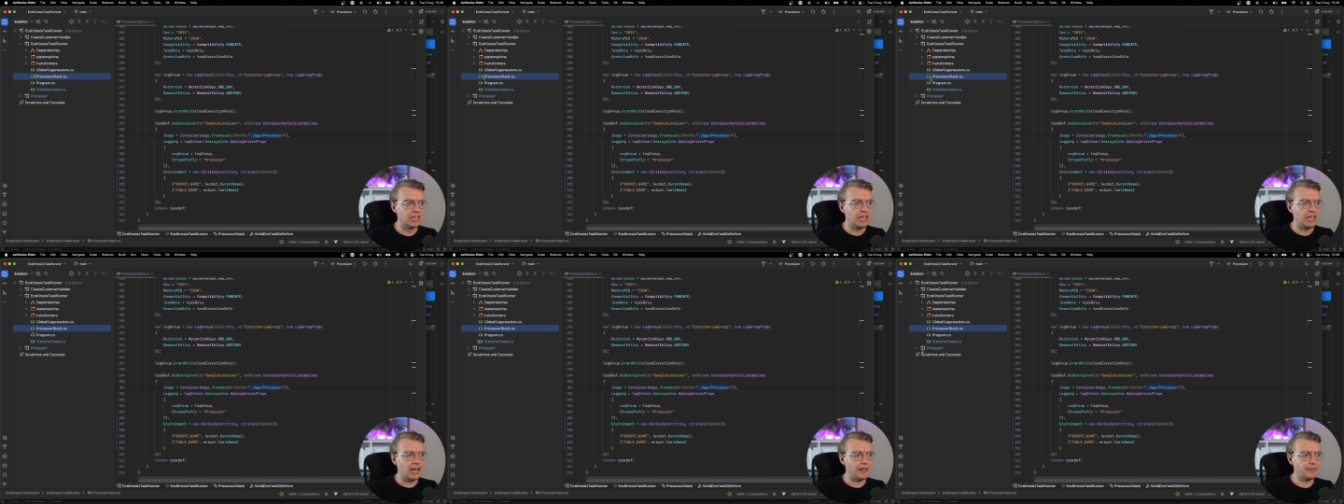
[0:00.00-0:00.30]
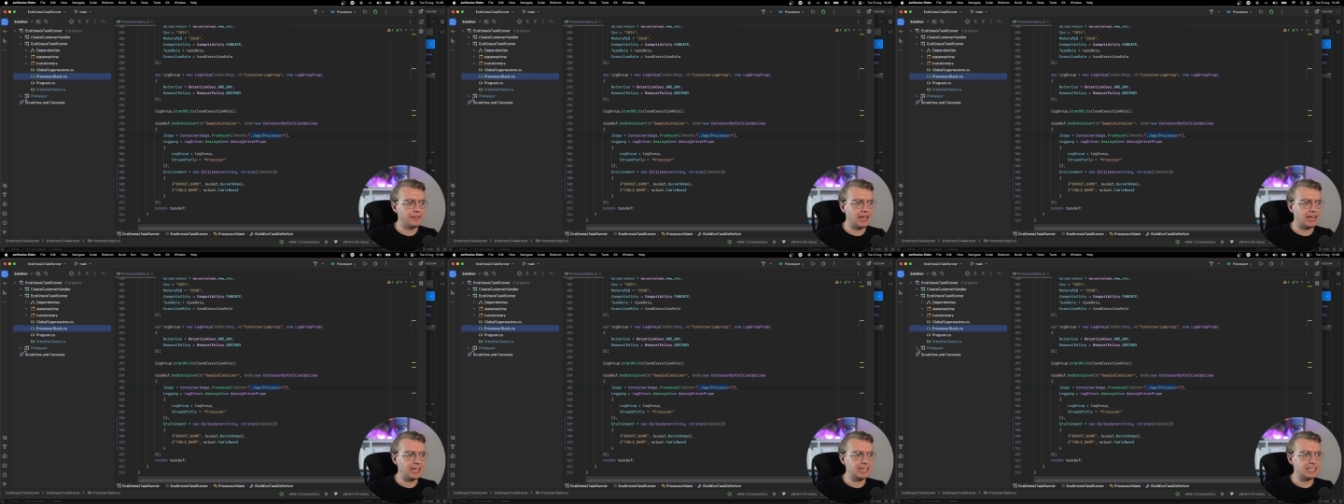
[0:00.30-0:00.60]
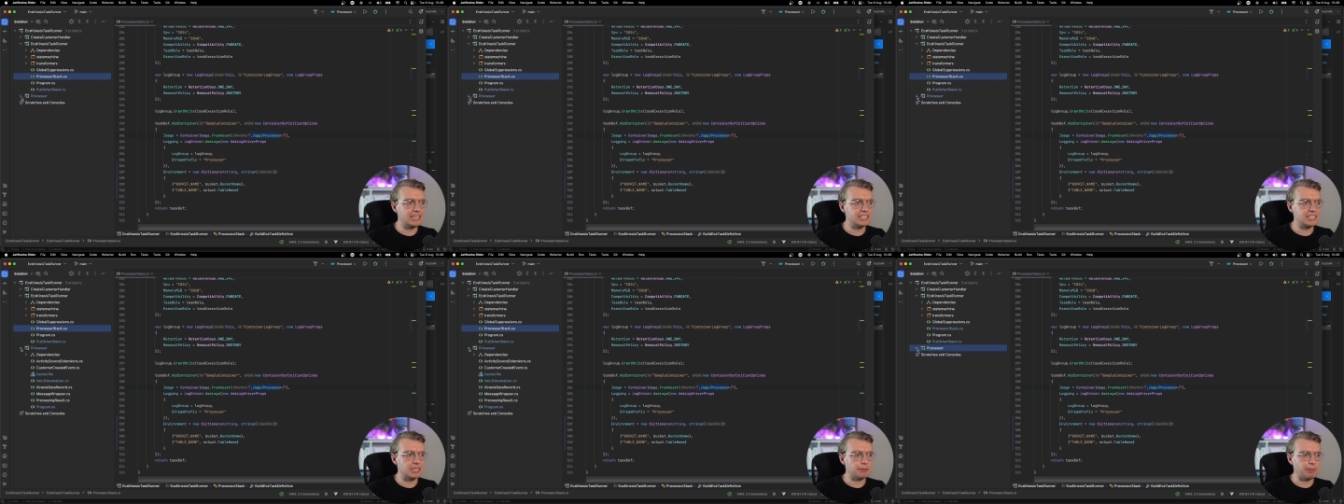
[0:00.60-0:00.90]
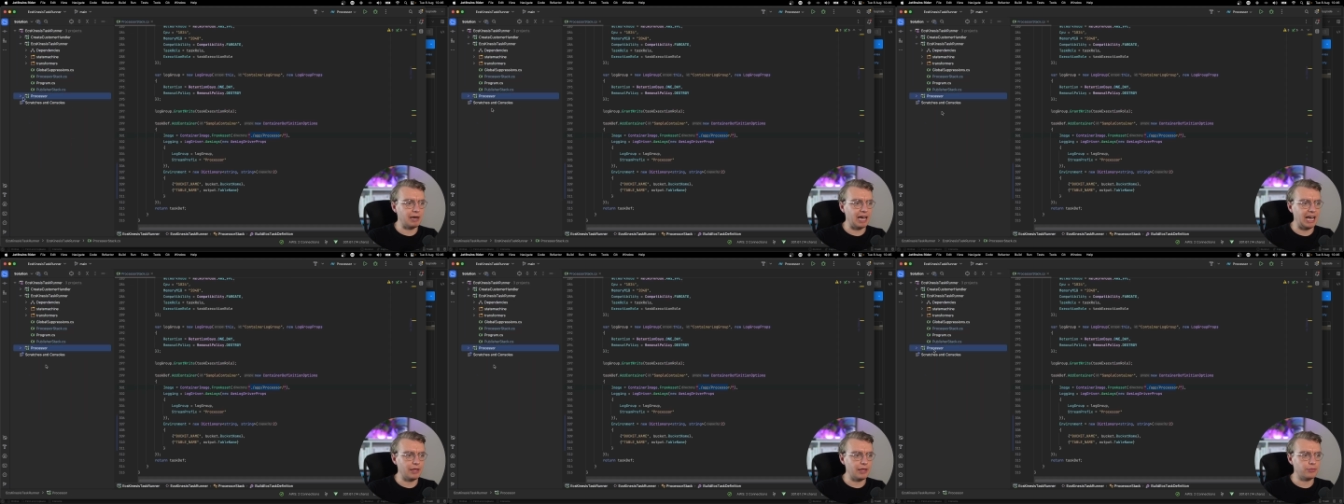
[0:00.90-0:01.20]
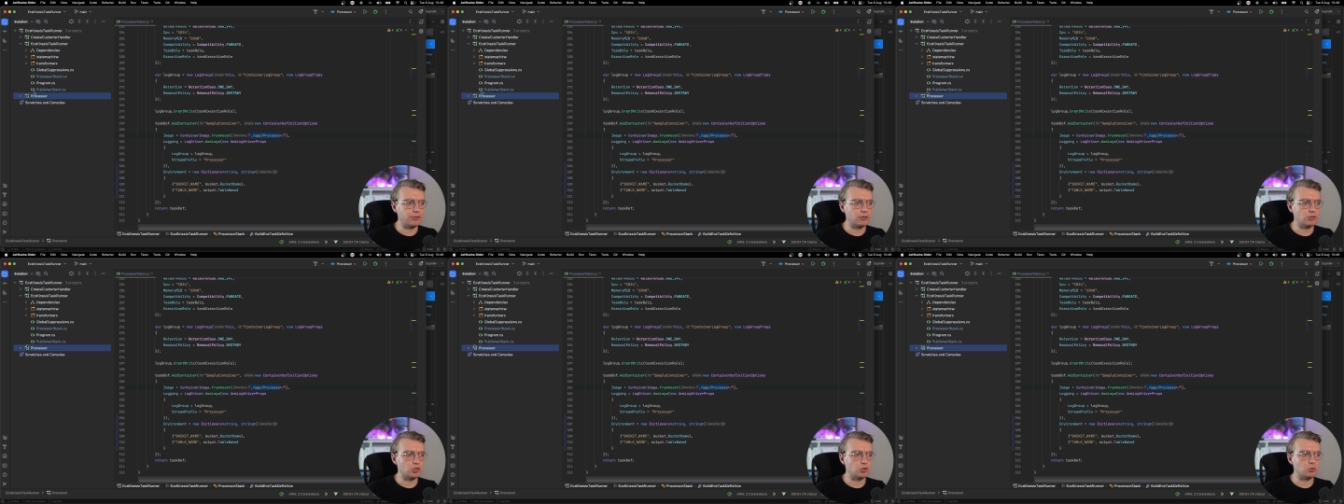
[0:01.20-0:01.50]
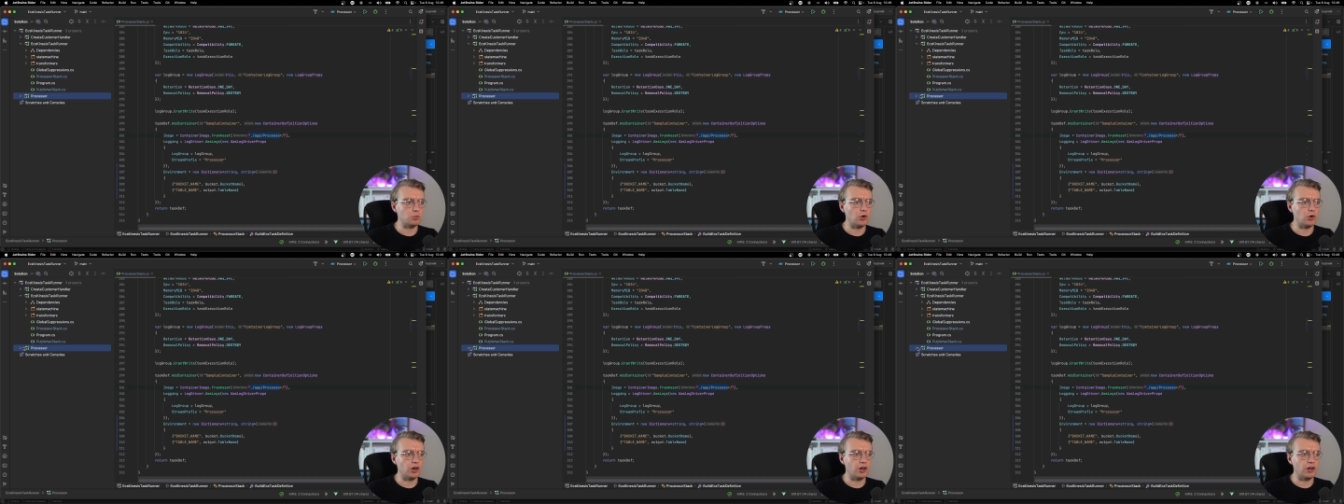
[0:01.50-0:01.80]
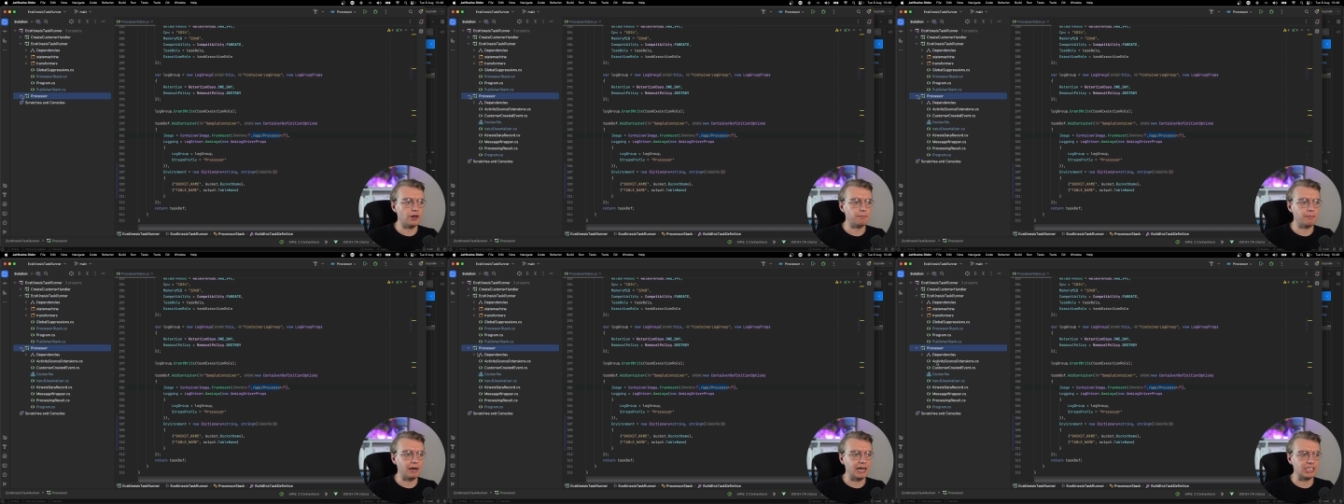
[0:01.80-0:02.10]
and that is the path to
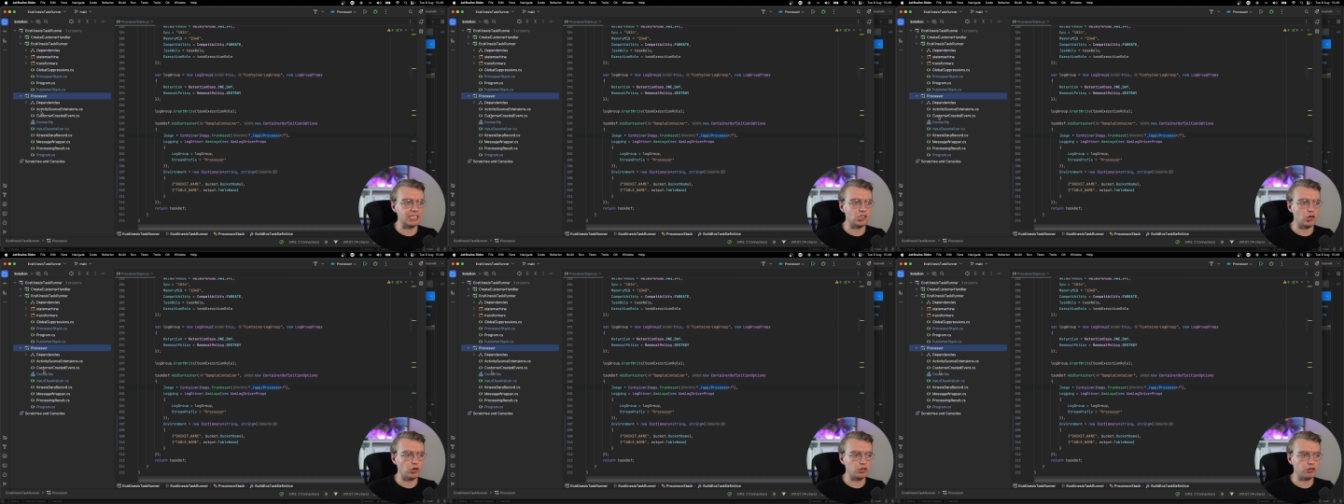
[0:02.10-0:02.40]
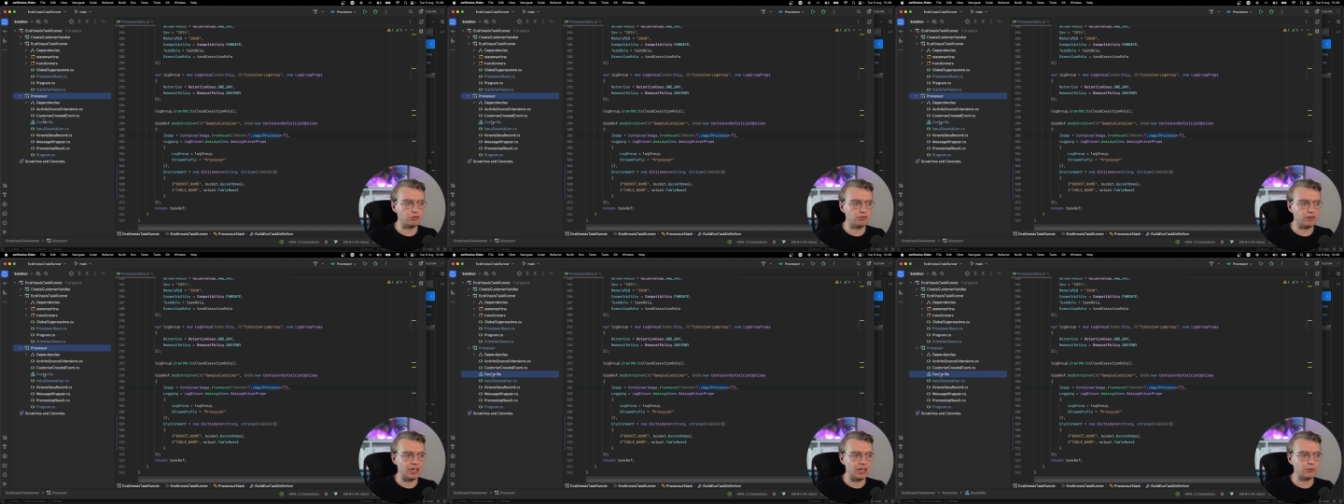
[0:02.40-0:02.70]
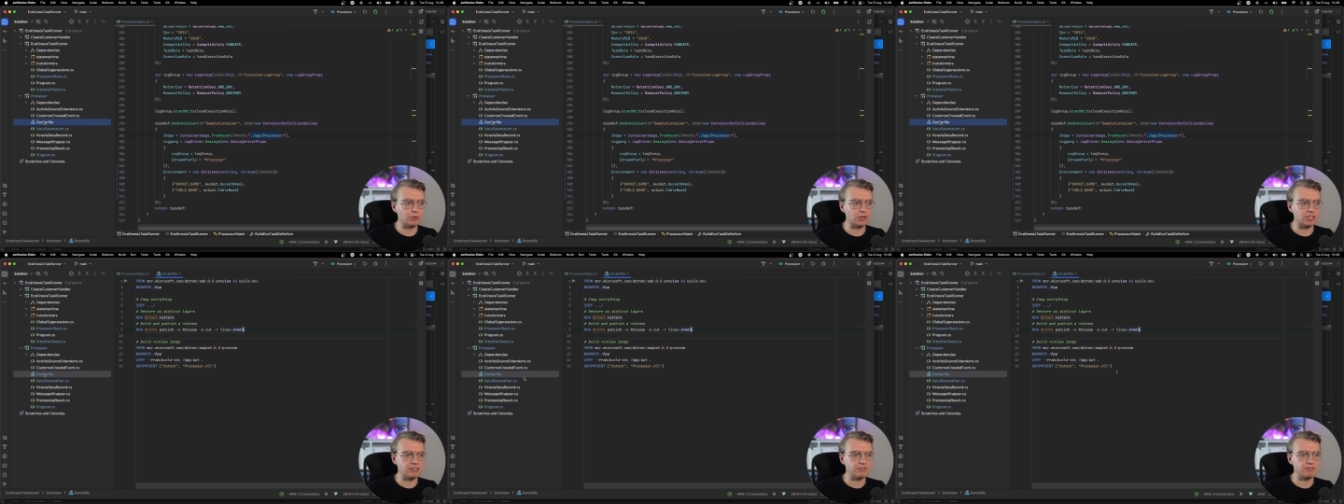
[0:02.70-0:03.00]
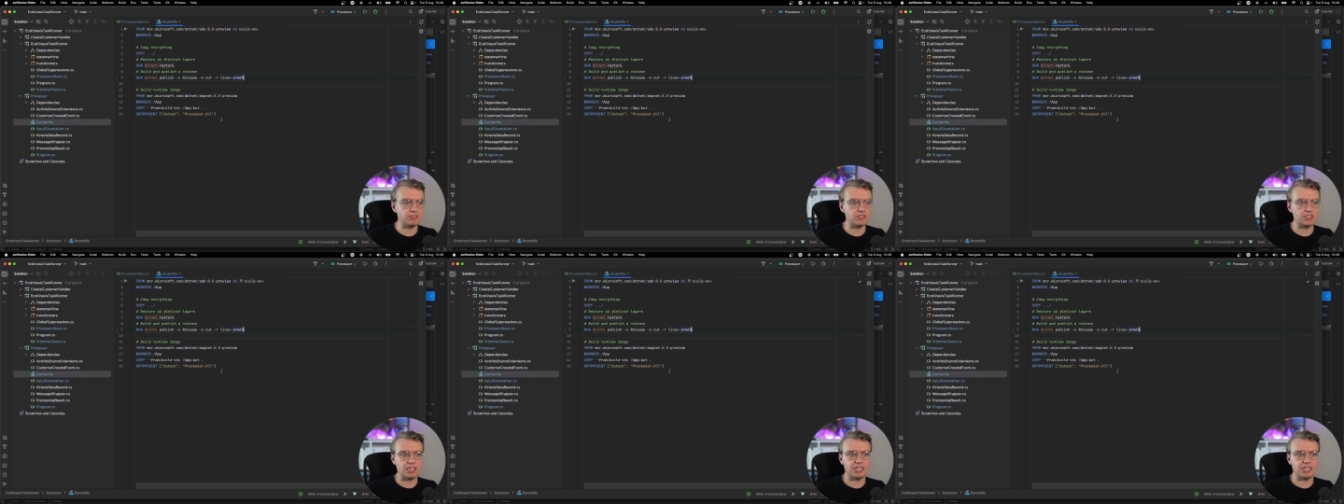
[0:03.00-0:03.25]
where my Docker file lives,